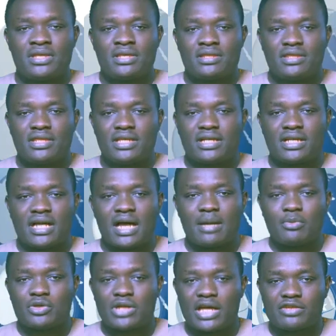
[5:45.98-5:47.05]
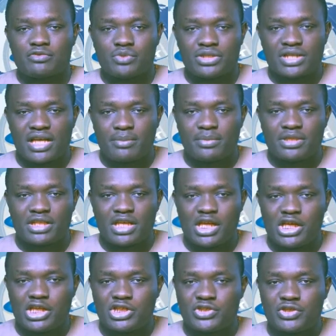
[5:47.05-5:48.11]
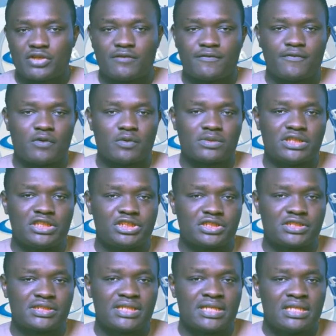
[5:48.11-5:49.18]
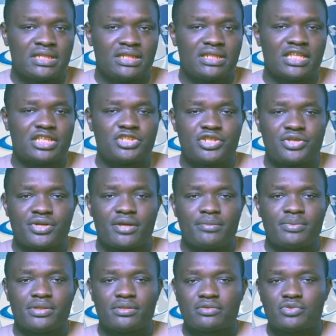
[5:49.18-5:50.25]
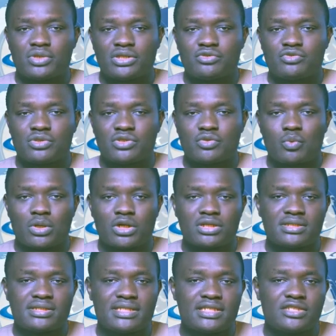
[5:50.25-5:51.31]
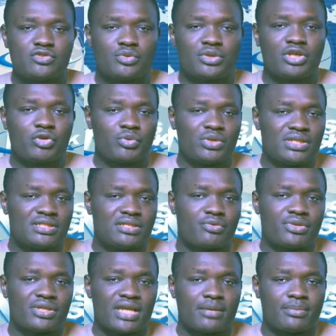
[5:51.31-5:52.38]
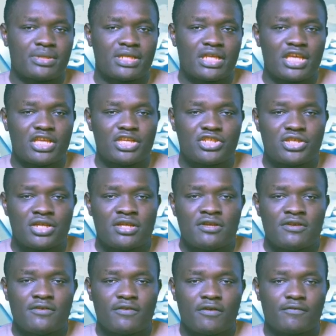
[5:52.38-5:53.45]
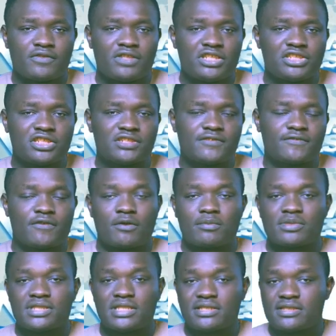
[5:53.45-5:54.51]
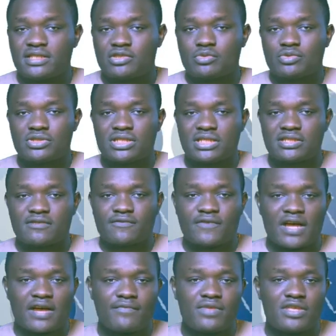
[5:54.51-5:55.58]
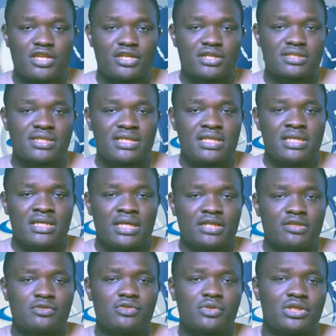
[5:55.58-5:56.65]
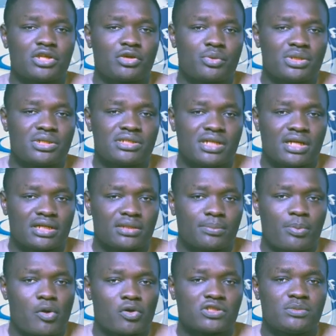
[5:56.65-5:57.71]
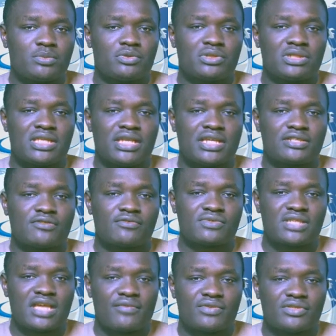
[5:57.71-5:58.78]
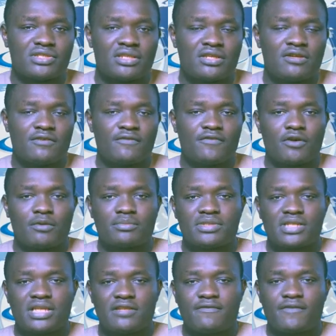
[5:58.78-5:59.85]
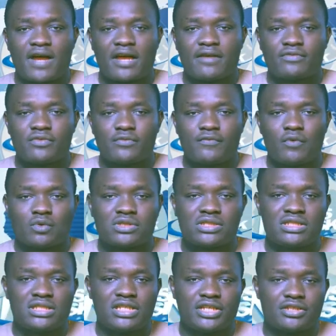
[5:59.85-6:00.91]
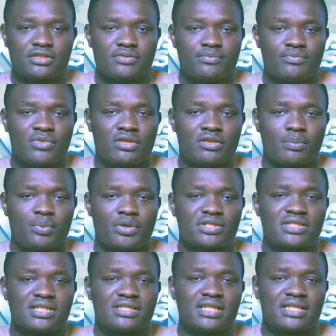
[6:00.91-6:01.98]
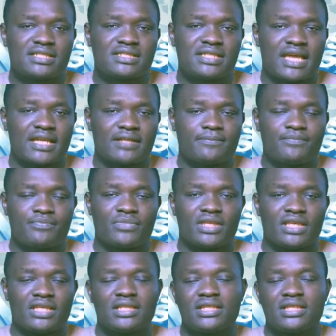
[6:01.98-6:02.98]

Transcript: The harmonized retirement age uh, for teachers in Nigeria Bill 2021 seeks to increase the retirement age of teachers from 60 to 65 years and also increase uh, the possible years of service from 35 to 40 years, the president had said in